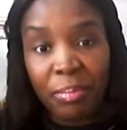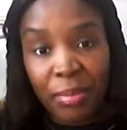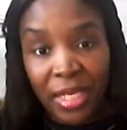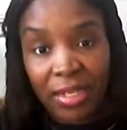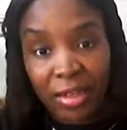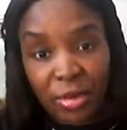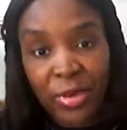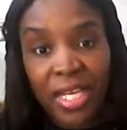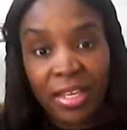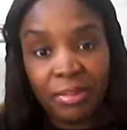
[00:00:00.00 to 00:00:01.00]
but
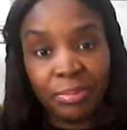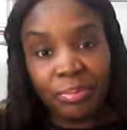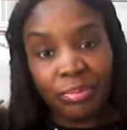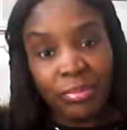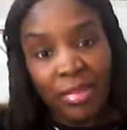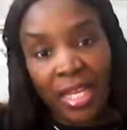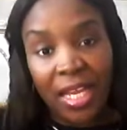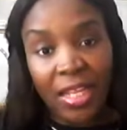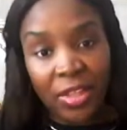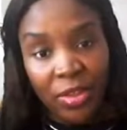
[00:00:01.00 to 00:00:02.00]
knowing
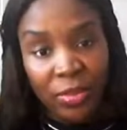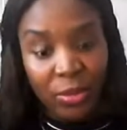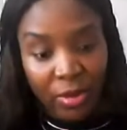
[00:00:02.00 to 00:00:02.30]
that you